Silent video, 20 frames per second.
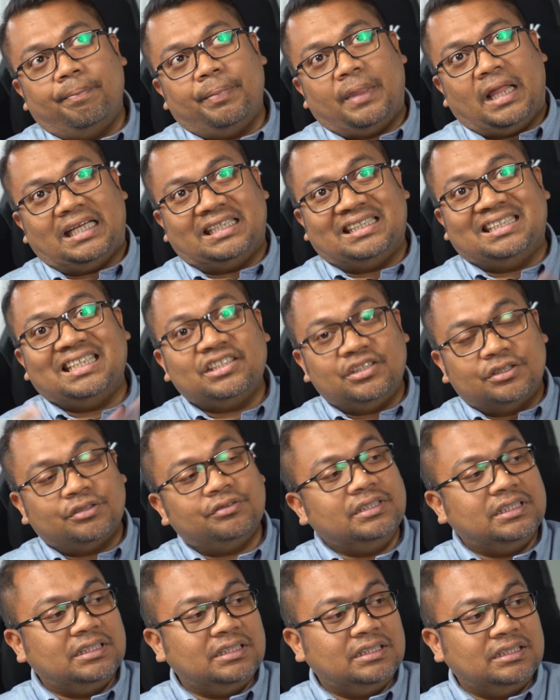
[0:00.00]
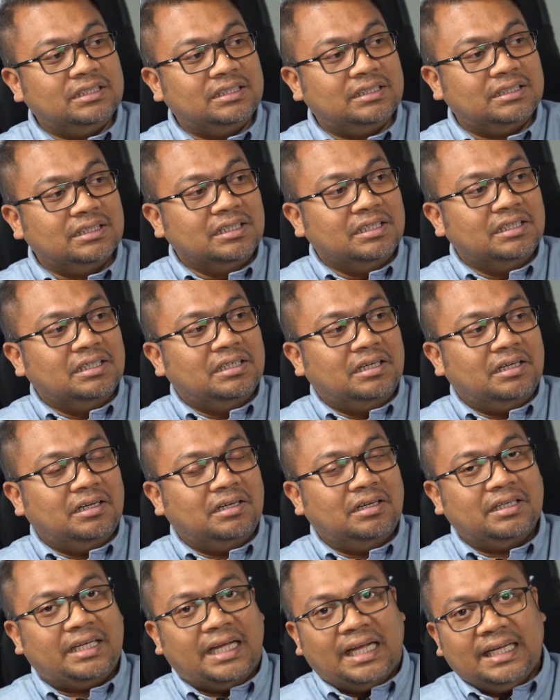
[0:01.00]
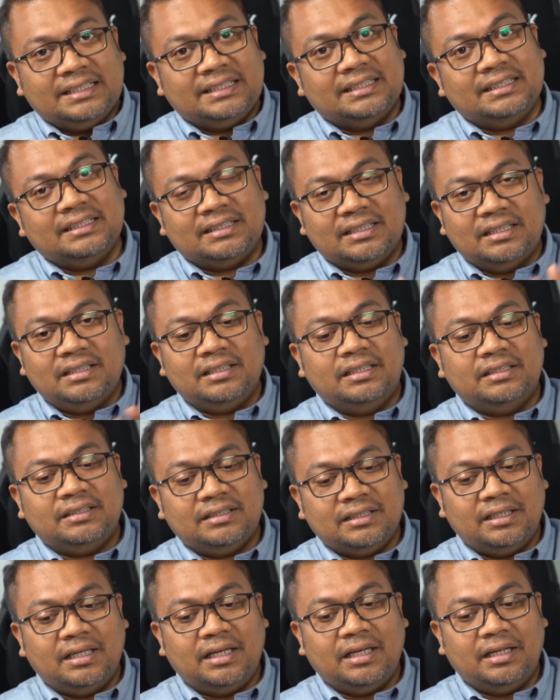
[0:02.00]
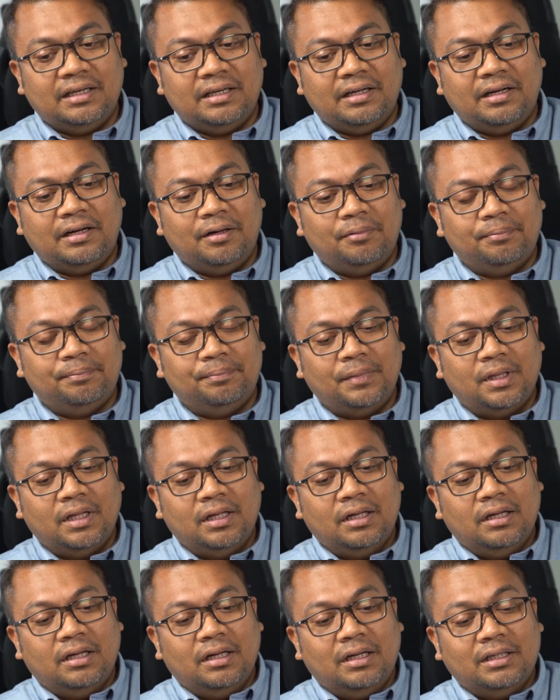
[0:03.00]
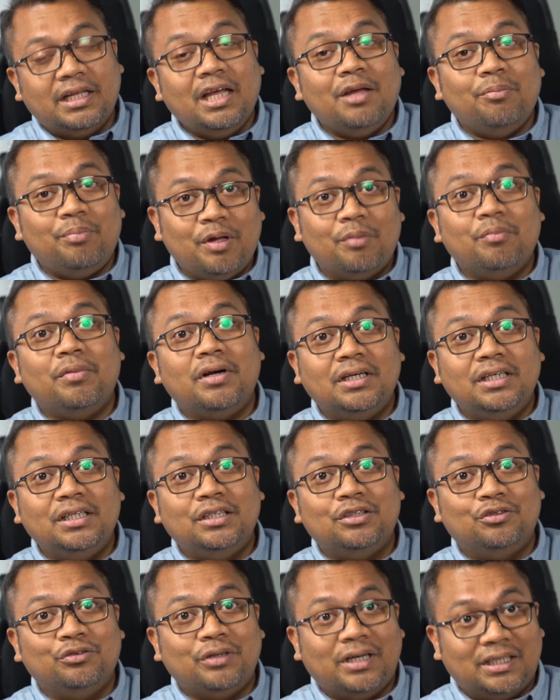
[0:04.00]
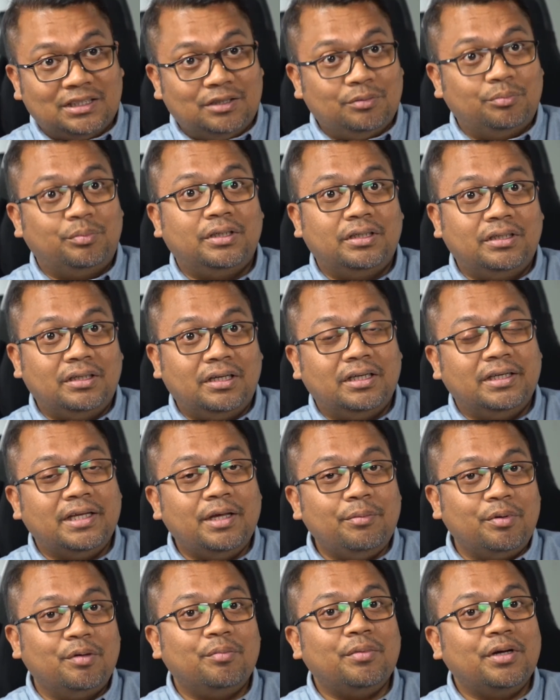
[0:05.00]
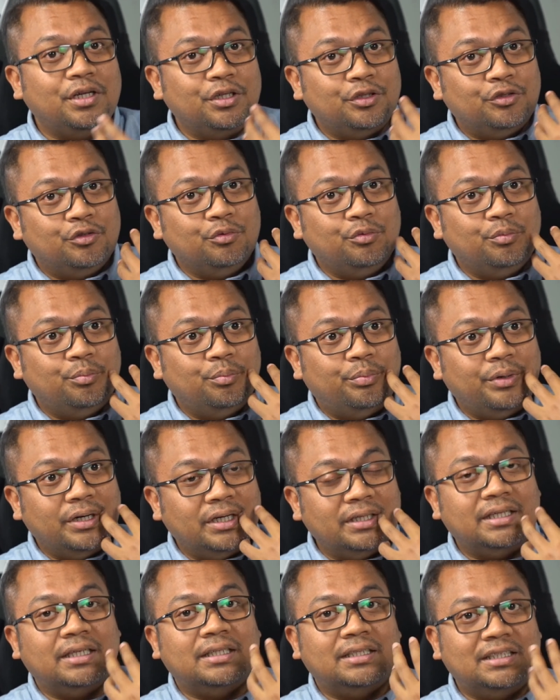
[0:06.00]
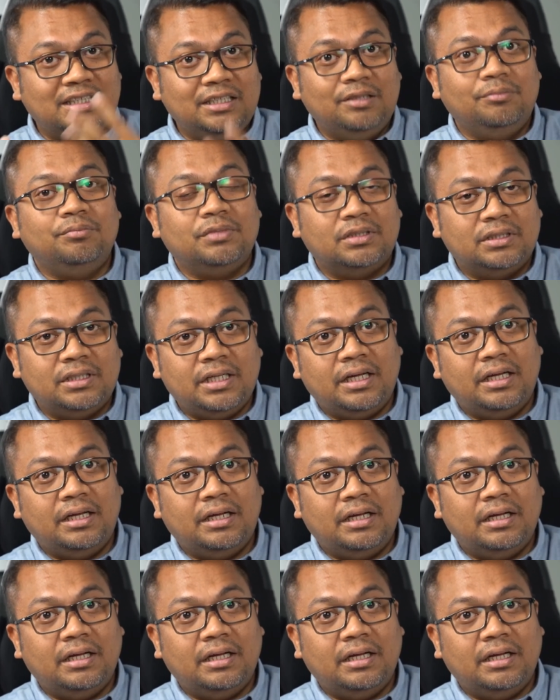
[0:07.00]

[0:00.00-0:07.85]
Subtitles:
accessories, cases and things like that. They pay money to exhibit and they pay money to bring their teams there.